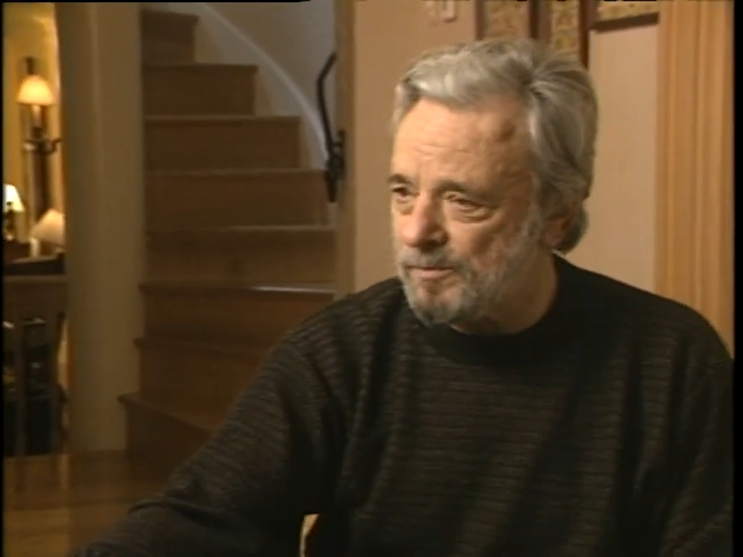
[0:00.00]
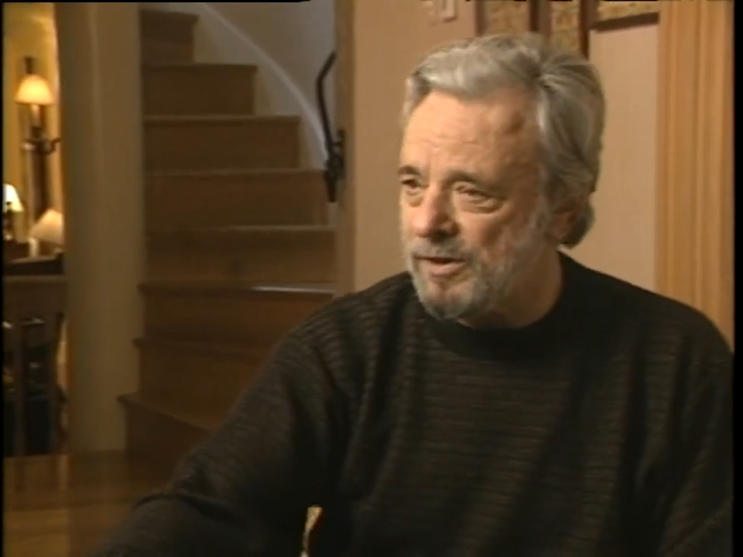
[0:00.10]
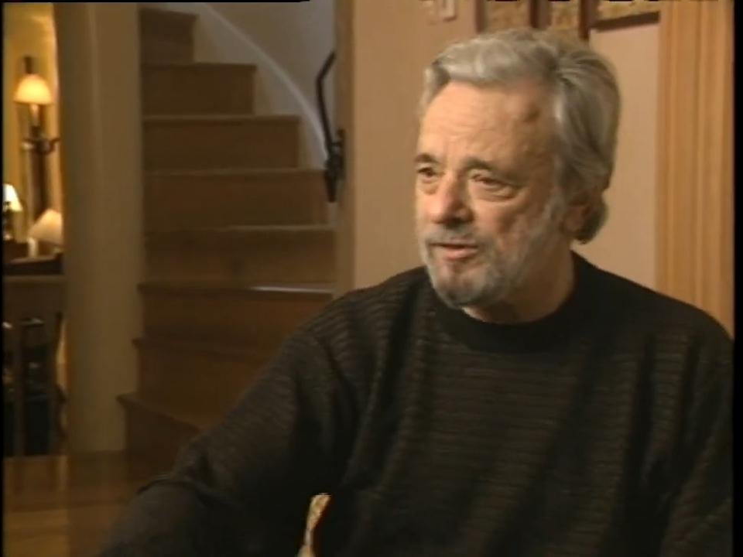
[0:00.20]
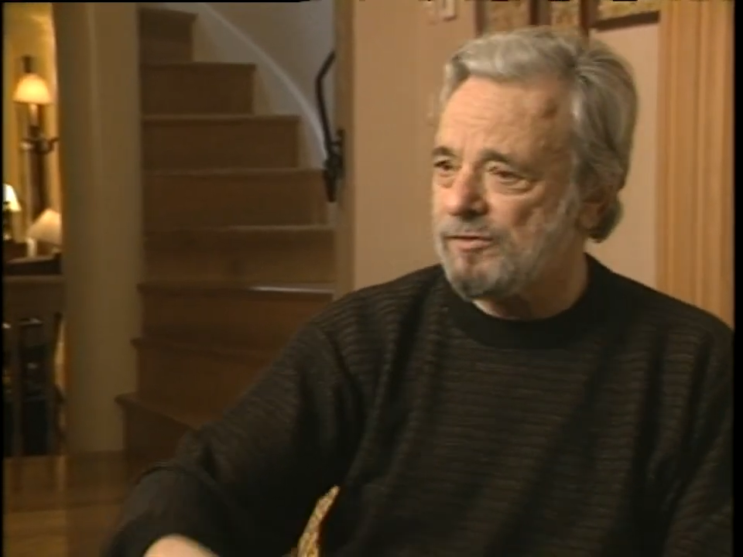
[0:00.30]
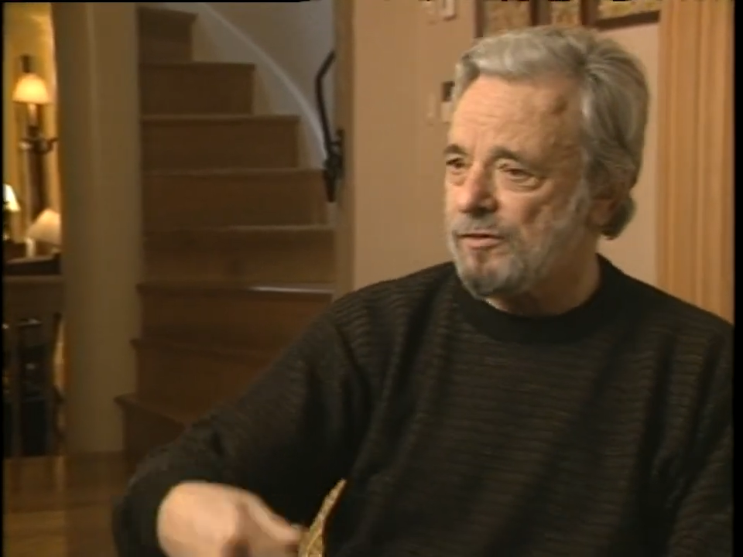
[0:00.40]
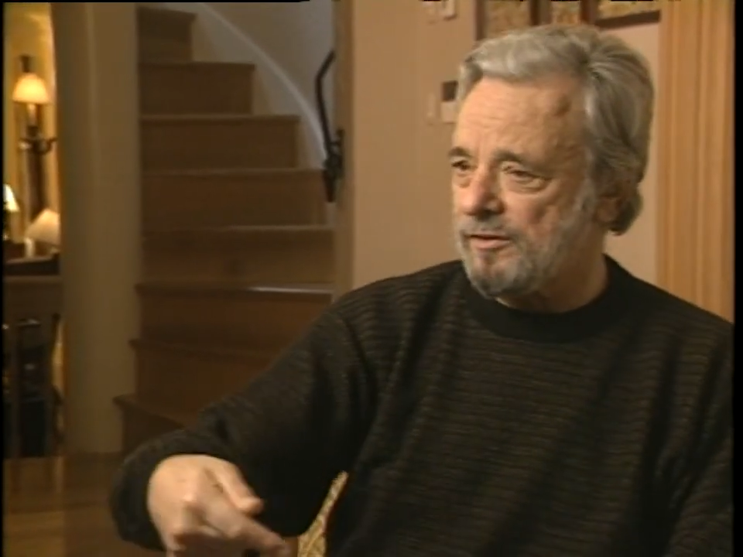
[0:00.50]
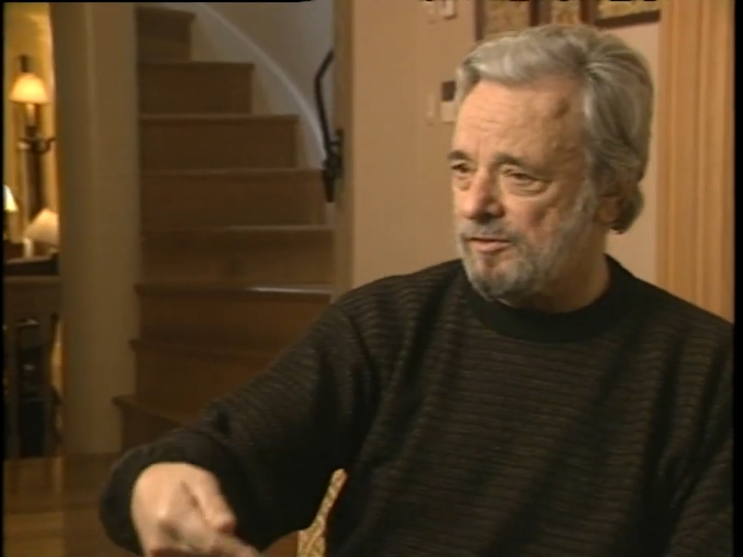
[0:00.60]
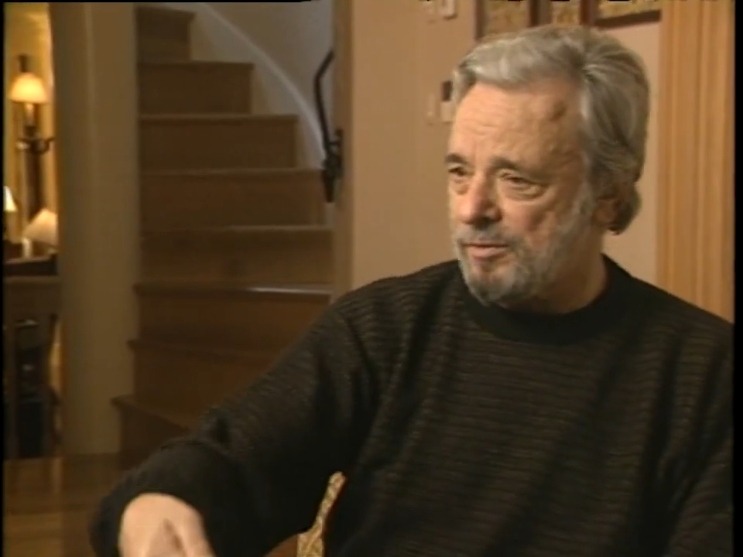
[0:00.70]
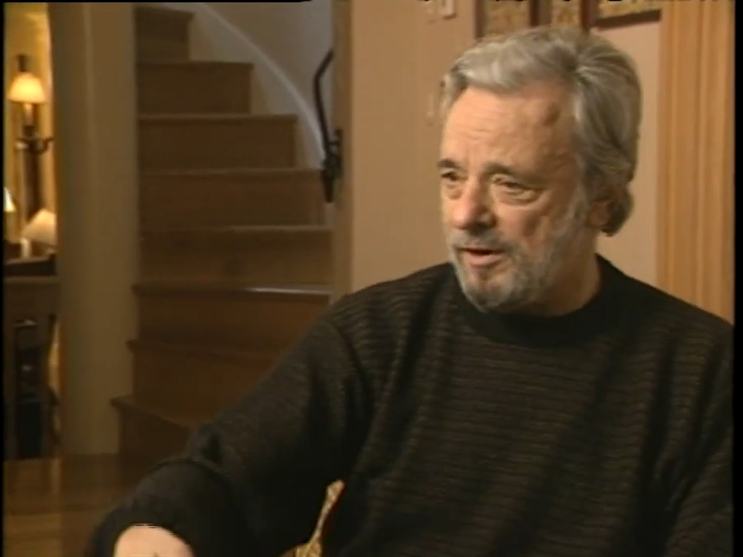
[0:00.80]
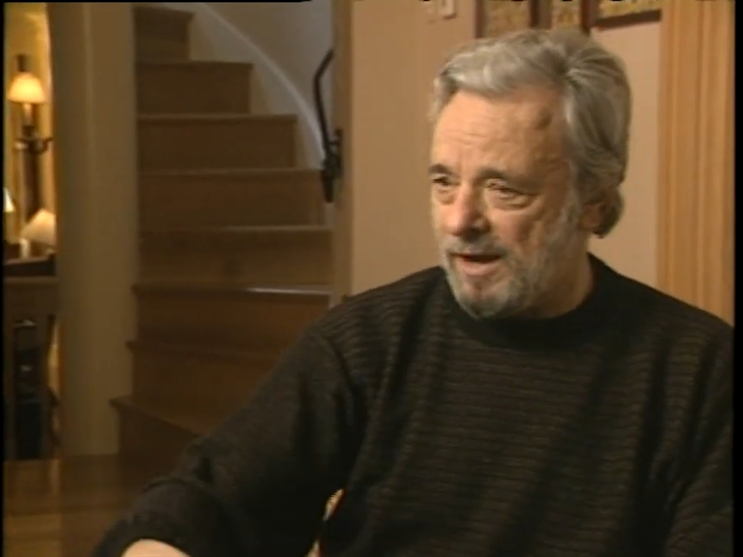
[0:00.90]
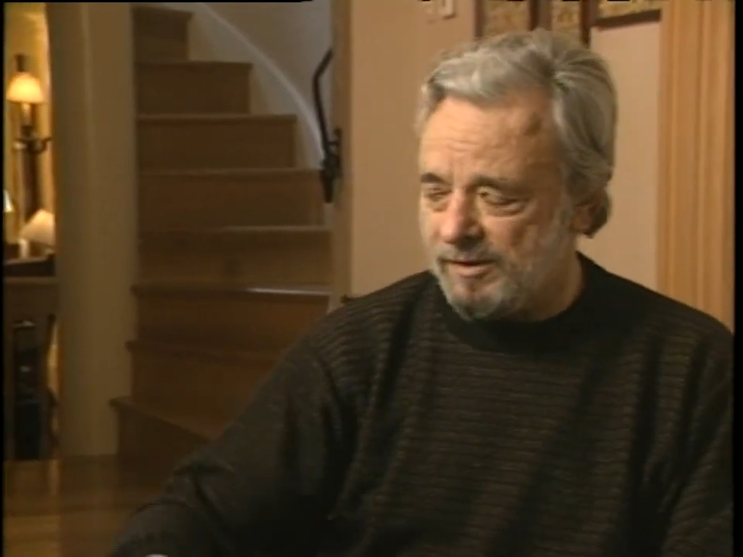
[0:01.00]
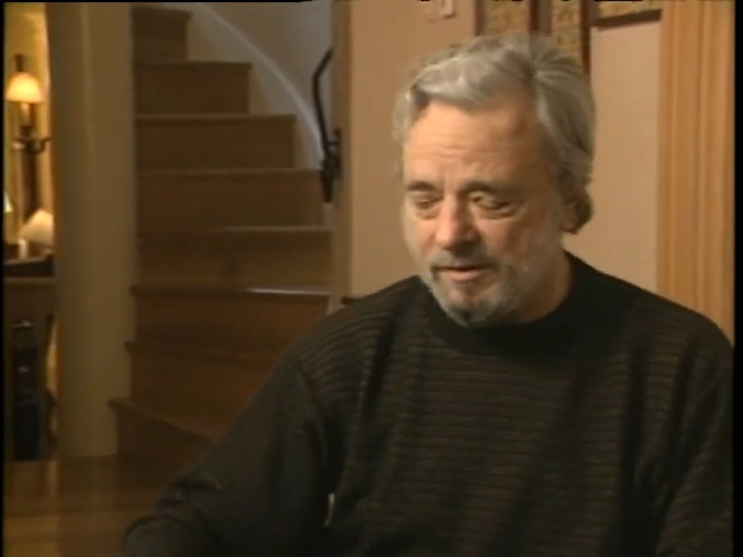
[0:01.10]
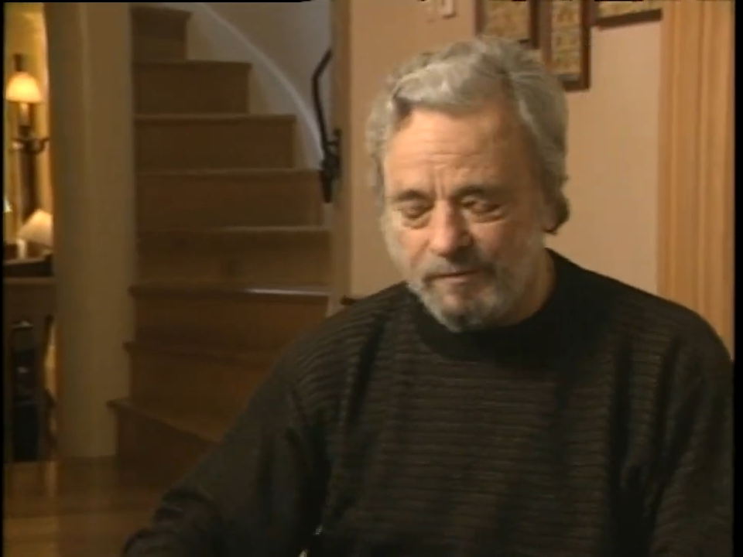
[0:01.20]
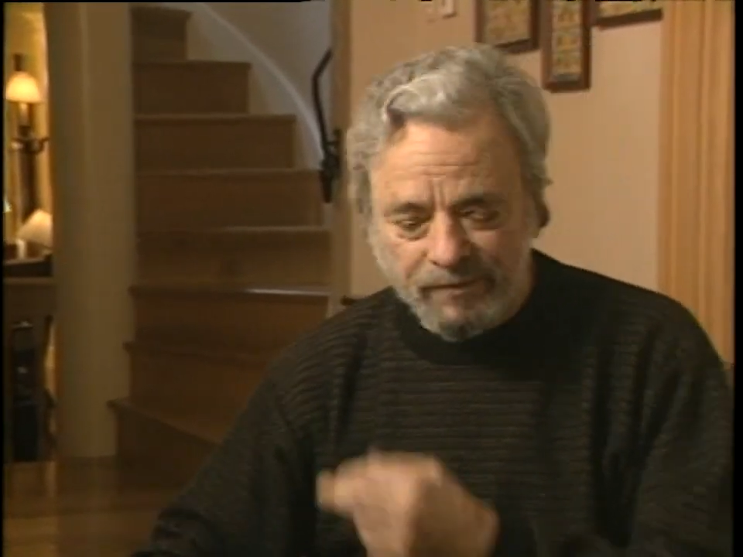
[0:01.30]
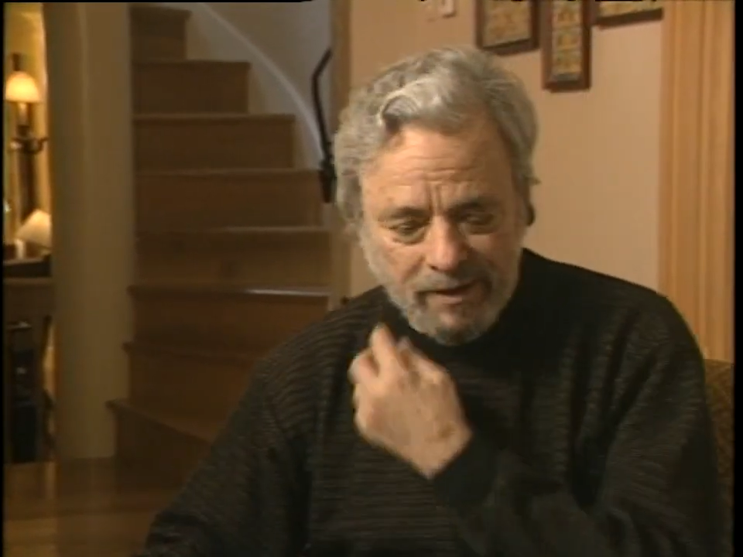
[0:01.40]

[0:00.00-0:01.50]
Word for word: because it's full of surprises.